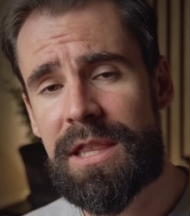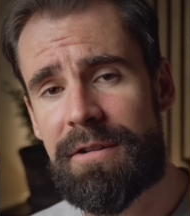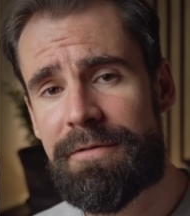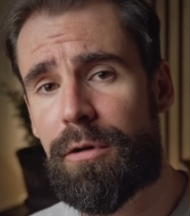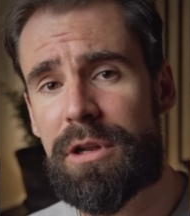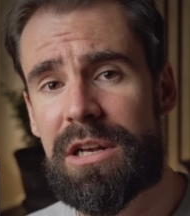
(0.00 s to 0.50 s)

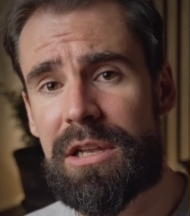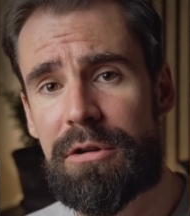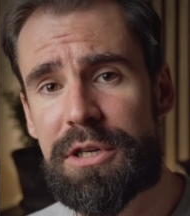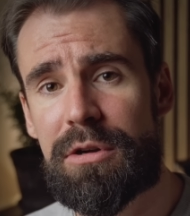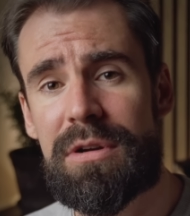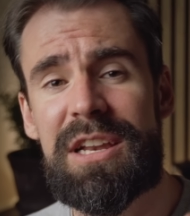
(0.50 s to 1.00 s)
Full
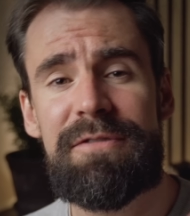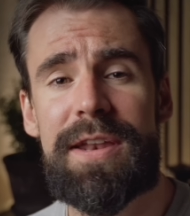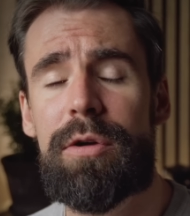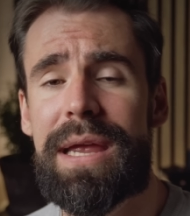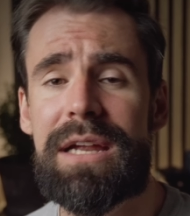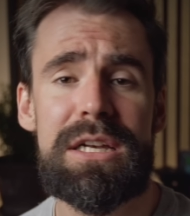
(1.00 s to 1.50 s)
disclosure, this
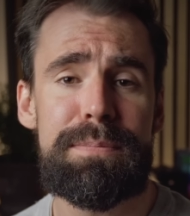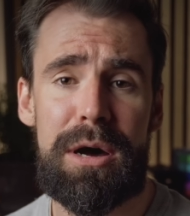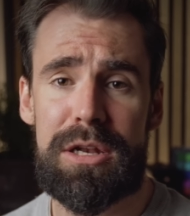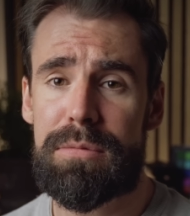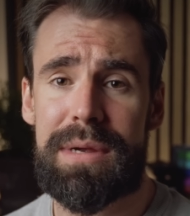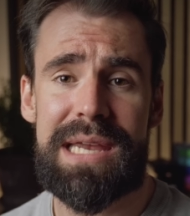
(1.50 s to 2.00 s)
video is
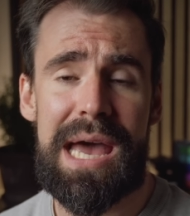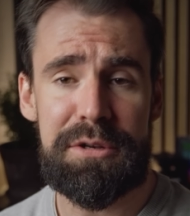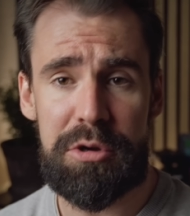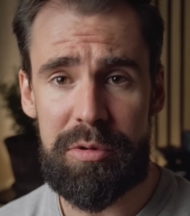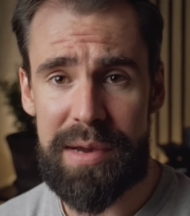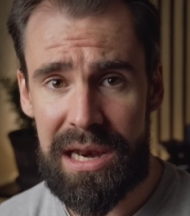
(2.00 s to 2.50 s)
sponsored by
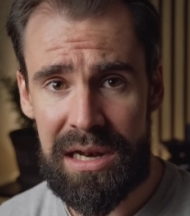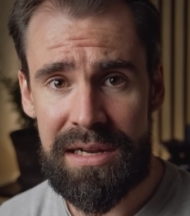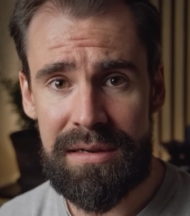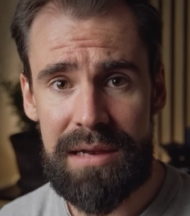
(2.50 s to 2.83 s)
Capturing Reality,